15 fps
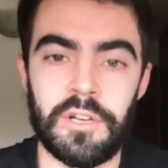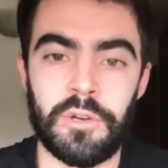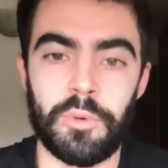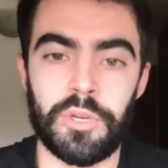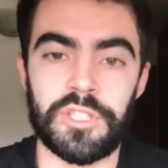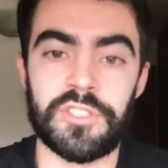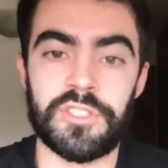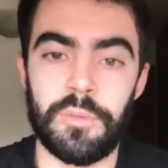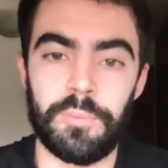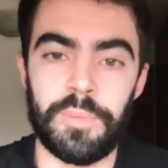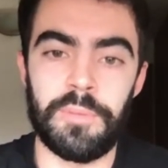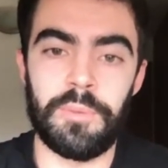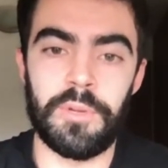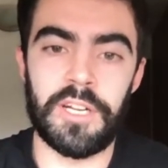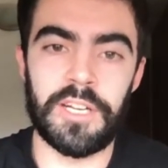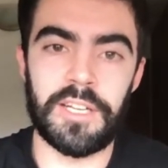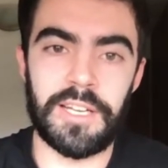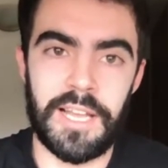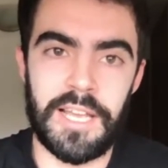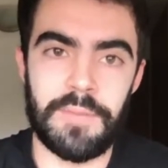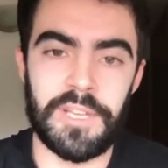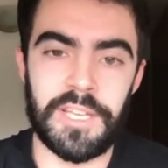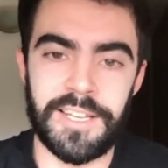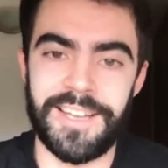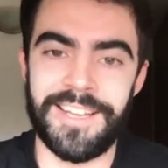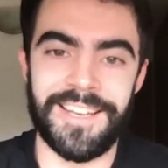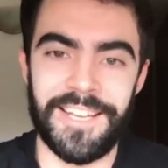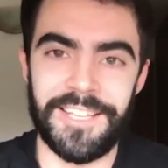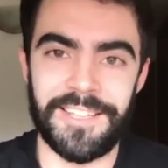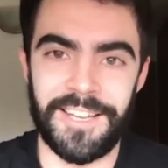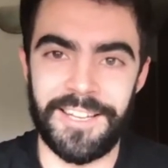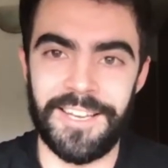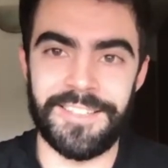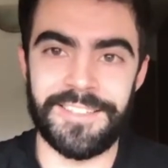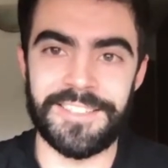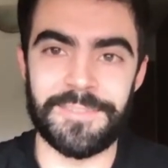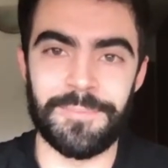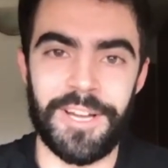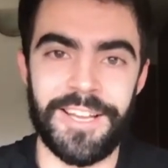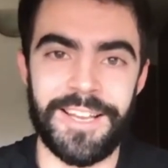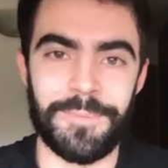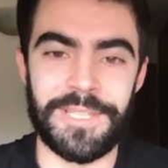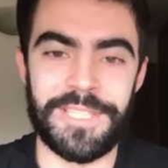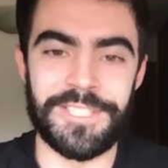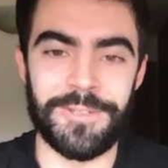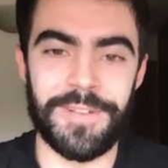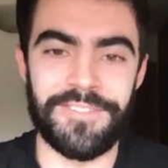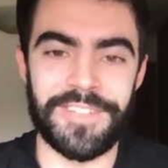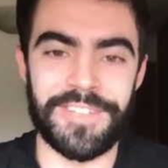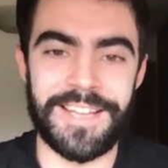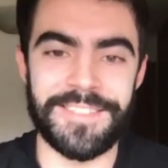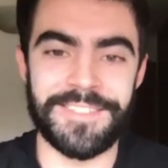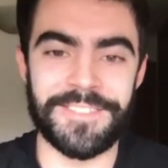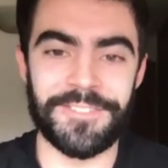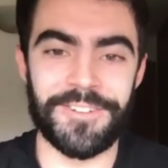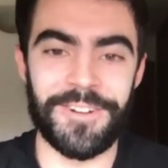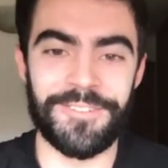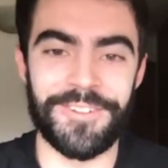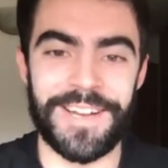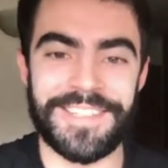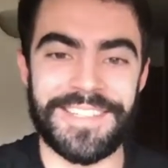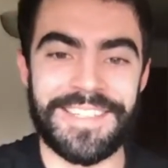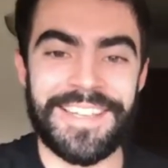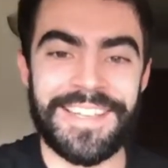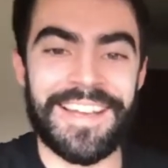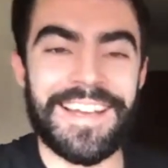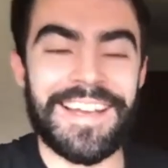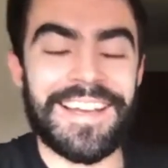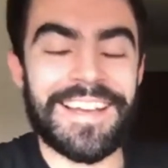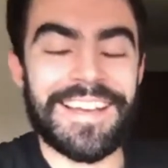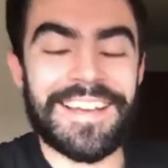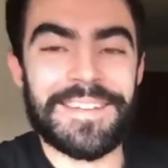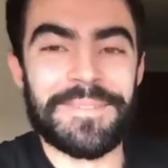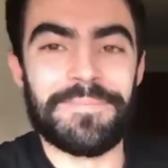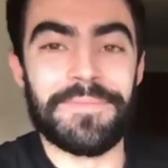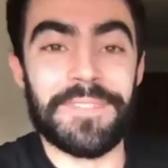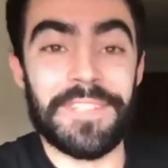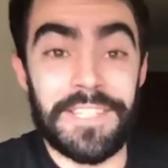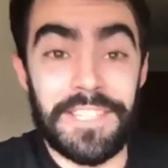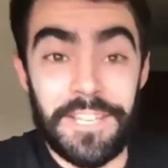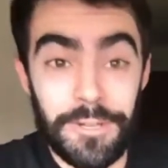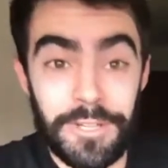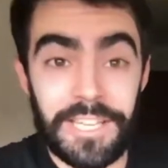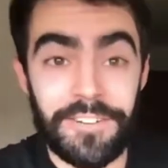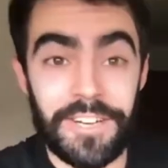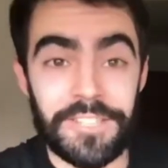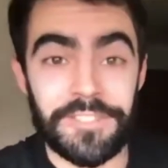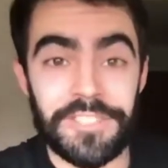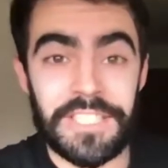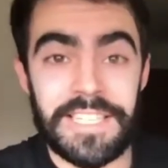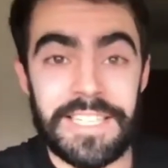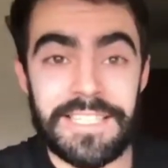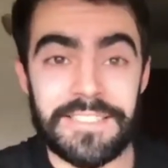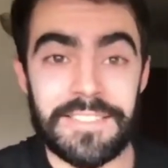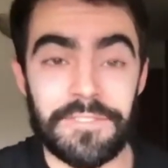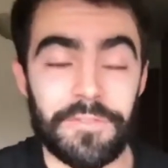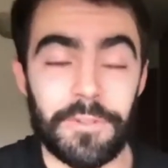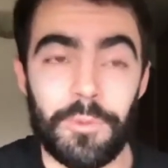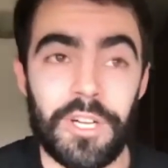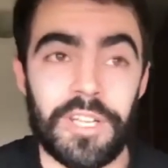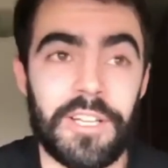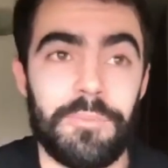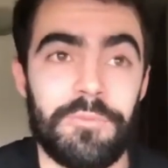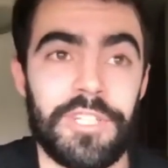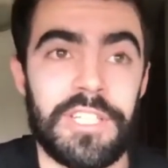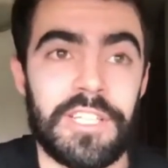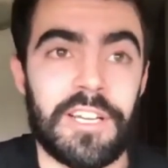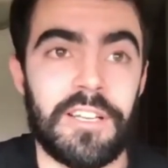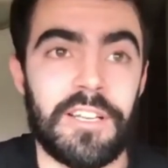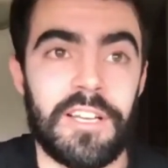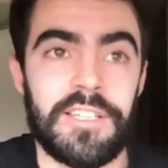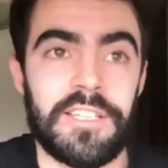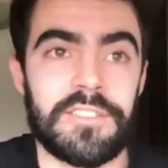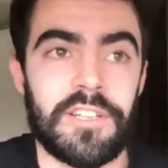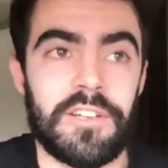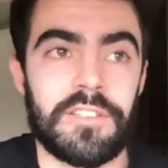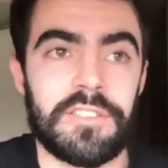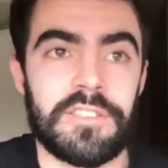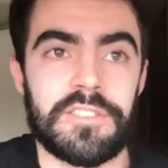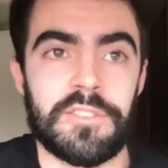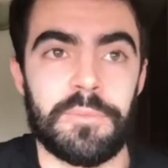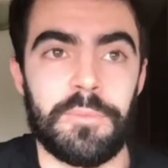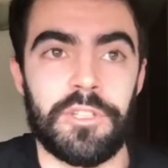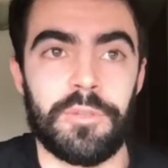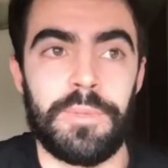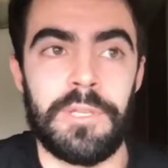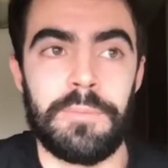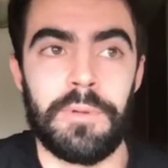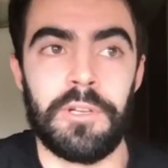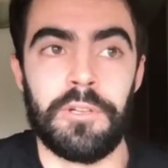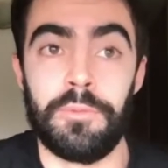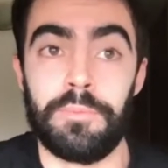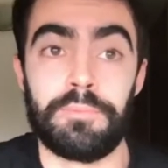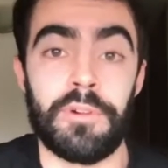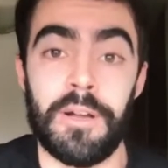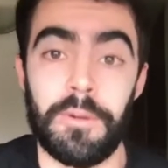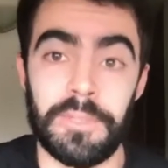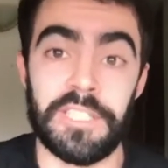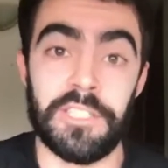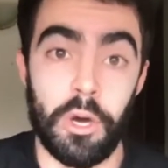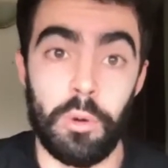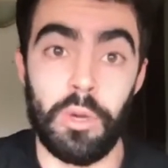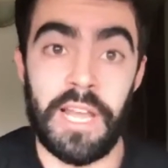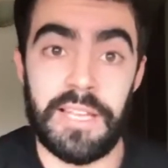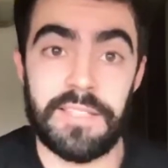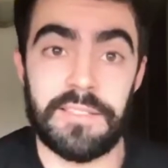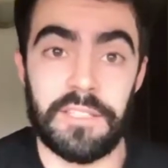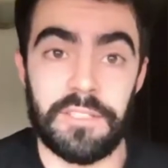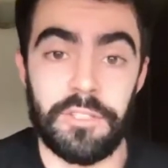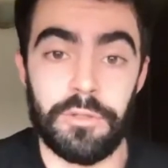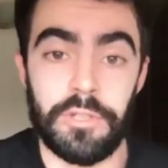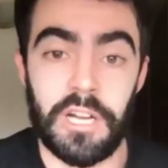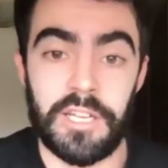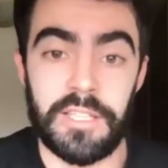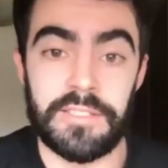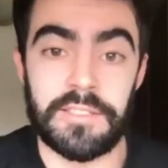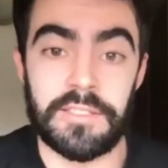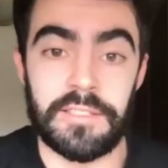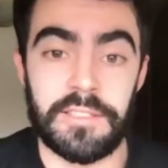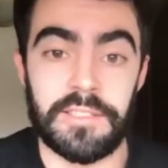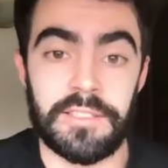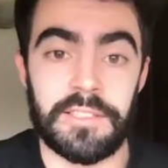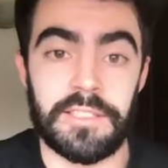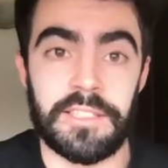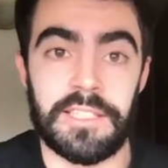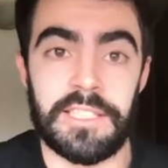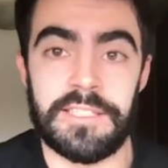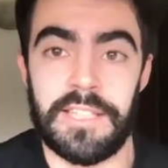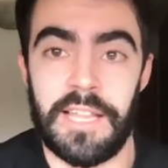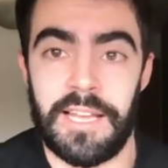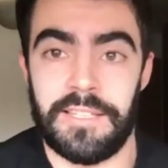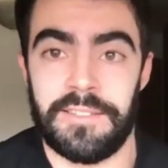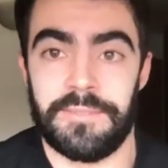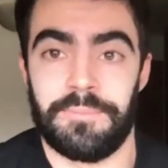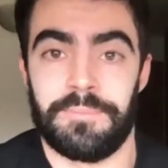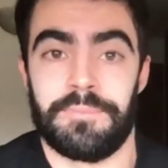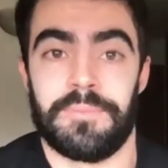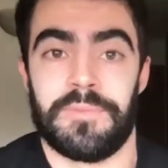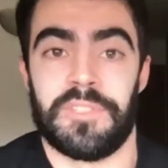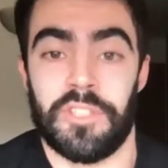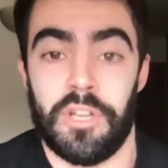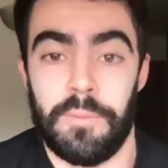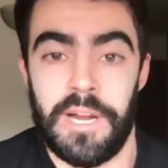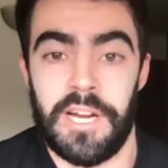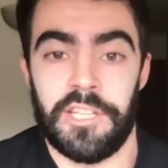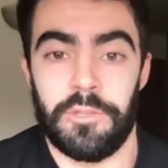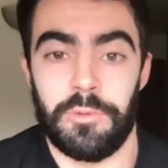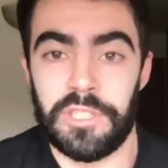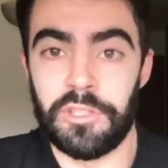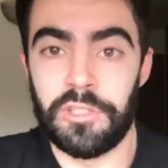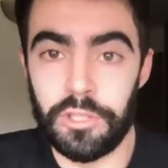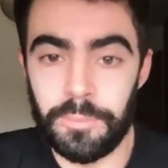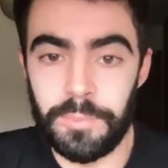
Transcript: where some people are claiming, I like the smile, it means you have an answer already. Nuclear energy is, from what I'm reading online and talking to some other people who probably know less than you guys, is that some argue it could